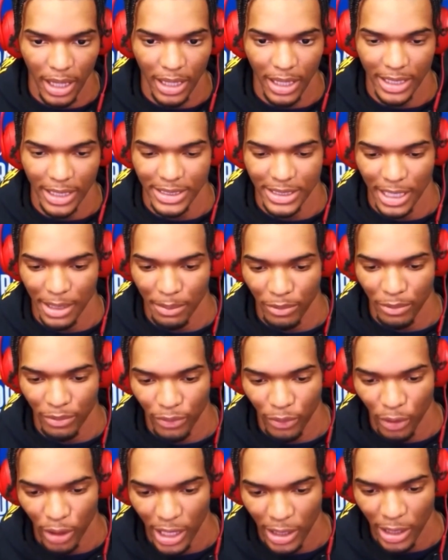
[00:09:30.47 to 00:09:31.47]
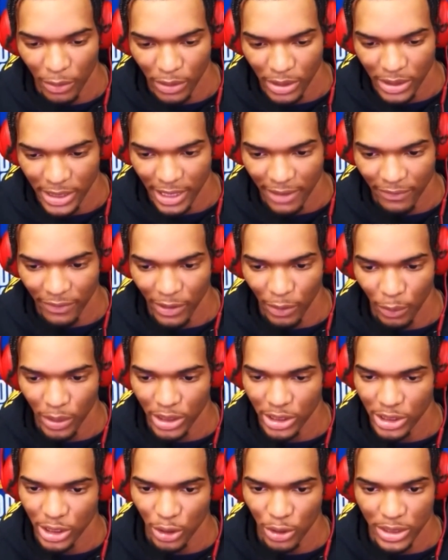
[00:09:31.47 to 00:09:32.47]
like I said before, I would definitely want
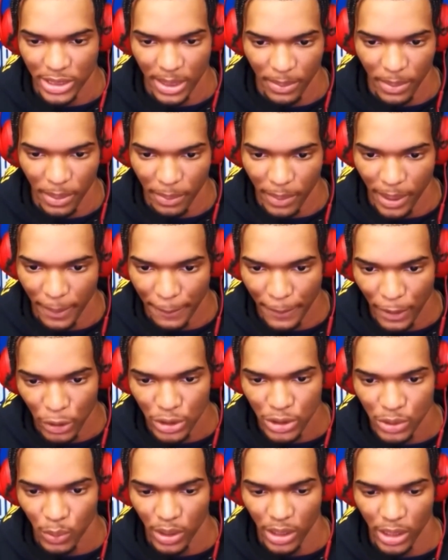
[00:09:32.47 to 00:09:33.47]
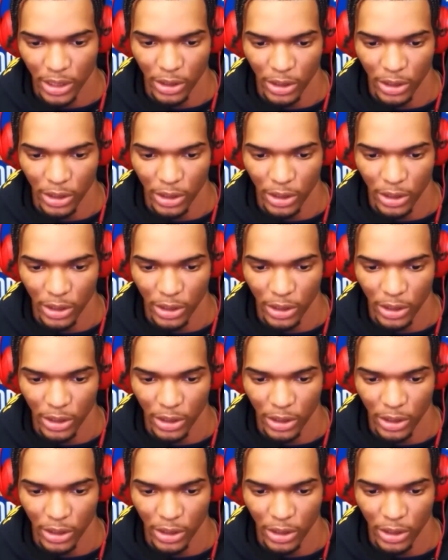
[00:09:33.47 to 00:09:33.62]
to show some of my post work.